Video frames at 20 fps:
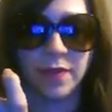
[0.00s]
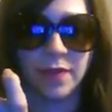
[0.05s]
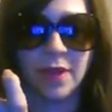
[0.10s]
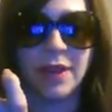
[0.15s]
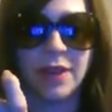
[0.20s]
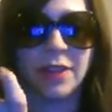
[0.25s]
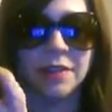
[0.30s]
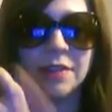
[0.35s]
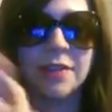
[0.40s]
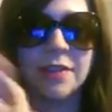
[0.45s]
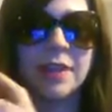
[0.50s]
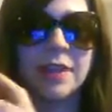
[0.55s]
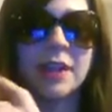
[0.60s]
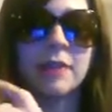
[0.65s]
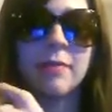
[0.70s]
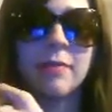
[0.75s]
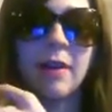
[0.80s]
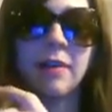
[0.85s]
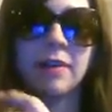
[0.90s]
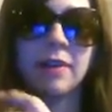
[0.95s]
Another thing
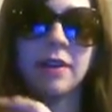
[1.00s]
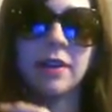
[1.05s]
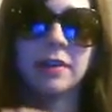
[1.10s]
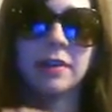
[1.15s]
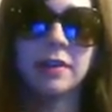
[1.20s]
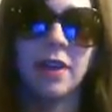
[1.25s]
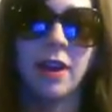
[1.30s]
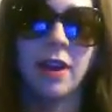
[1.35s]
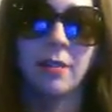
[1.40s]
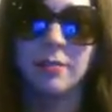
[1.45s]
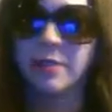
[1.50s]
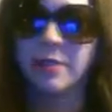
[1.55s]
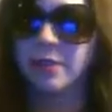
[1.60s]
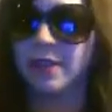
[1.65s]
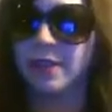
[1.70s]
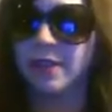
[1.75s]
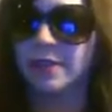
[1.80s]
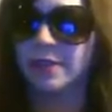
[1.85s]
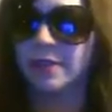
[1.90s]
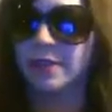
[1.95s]
about a topper
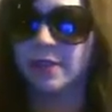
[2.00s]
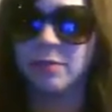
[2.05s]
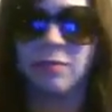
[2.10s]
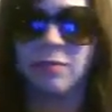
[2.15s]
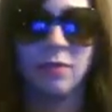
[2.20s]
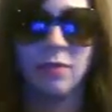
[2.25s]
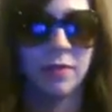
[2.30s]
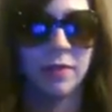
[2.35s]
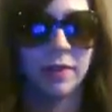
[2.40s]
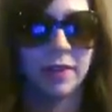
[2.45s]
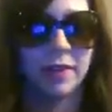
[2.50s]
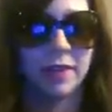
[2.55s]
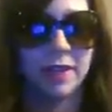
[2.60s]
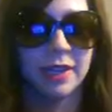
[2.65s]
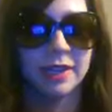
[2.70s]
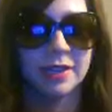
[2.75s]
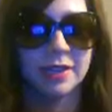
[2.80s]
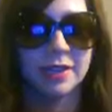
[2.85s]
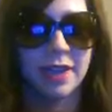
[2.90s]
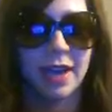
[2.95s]
that's important
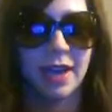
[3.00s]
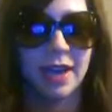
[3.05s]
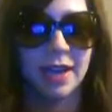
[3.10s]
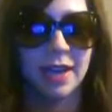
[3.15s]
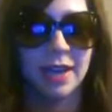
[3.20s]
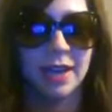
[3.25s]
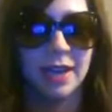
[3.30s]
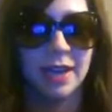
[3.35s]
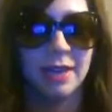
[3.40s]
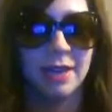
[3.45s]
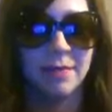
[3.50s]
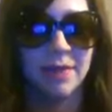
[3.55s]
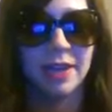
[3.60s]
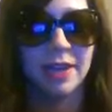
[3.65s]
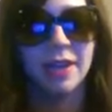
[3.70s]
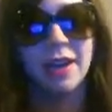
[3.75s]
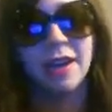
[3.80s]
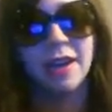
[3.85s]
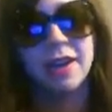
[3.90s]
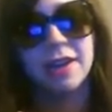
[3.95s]
is that
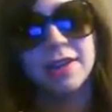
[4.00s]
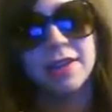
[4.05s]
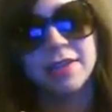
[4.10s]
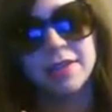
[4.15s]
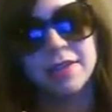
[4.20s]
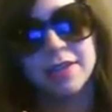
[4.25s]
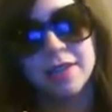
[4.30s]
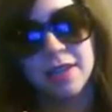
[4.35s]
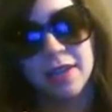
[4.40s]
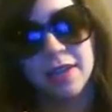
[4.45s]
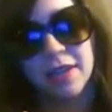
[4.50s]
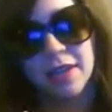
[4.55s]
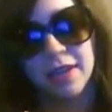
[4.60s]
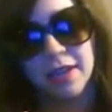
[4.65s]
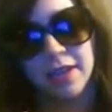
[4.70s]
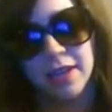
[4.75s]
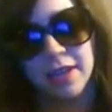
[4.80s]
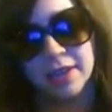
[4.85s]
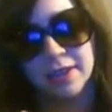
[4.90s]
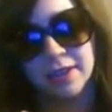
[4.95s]
because
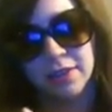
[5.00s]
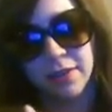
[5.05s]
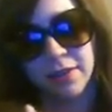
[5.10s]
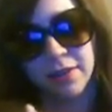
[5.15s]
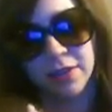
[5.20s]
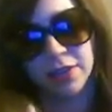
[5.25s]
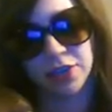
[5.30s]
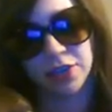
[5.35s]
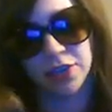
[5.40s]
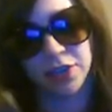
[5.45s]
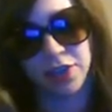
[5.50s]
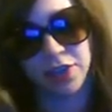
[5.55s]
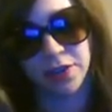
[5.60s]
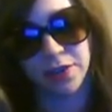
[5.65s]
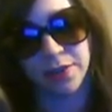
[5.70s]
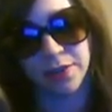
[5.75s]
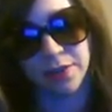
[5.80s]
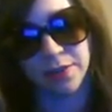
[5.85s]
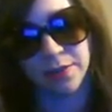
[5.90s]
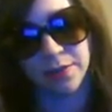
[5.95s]
it's going to
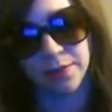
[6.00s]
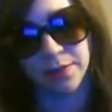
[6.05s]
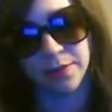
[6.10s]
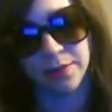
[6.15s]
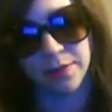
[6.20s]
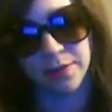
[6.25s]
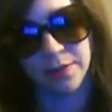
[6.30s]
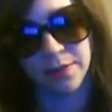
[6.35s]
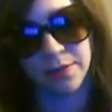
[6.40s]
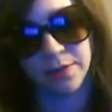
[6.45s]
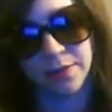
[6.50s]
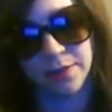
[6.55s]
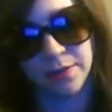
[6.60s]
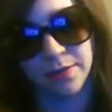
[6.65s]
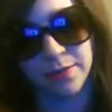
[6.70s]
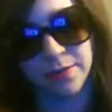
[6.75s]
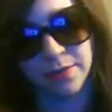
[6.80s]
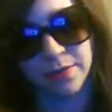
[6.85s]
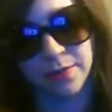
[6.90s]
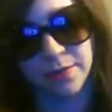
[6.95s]
show
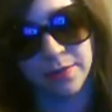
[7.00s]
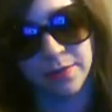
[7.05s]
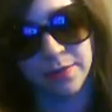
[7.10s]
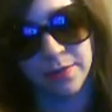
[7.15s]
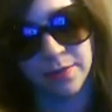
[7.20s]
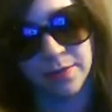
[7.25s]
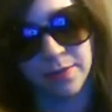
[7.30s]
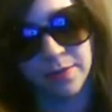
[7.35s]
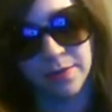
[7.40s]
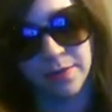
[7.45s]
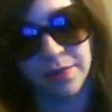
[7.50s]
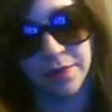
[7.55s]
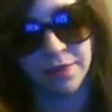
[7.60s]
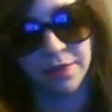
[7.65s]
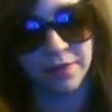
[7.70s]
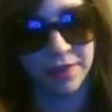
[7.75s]
your